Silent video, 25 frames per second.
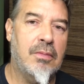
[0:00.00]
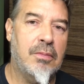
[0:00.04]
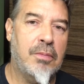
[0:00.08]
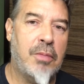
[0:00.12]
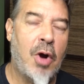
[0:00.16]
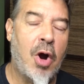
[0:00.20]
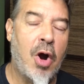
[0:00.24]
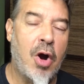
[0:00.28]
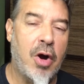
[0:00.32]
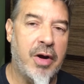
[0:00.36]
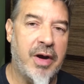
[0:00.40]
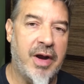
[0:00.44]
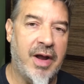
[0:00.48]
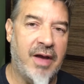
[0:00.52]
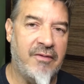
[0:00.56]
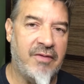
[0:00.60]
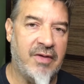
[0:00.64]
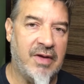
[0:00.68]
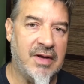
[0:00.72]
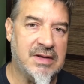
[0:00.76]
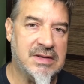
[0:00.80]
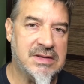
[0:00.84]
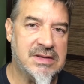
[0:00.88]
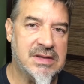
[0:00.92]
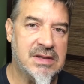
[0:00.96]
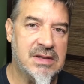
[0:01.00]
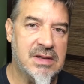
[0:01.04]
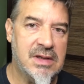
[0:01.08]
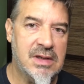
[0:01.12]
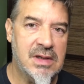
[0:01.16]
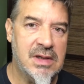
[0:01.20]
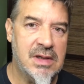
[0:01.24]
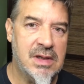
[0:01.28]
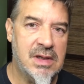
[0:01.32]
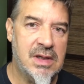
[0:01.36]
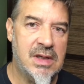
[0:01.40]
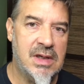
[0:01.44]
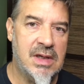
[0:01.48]
part of it.
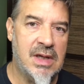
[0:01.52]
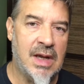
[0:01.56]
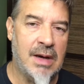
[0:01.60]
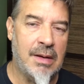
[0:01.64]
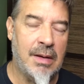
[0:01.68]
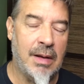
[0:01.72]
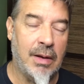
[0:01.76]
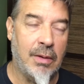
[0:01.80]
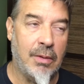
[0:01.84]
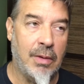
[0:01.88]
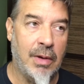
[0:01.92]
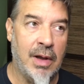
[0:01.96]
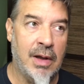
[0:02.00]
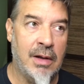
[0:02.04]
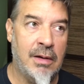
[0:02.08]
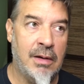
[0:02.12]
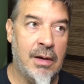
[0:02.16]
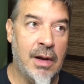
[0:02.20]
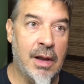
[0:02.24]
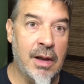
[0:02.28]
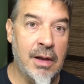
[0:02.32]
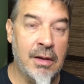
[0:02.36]
And I'm like, well,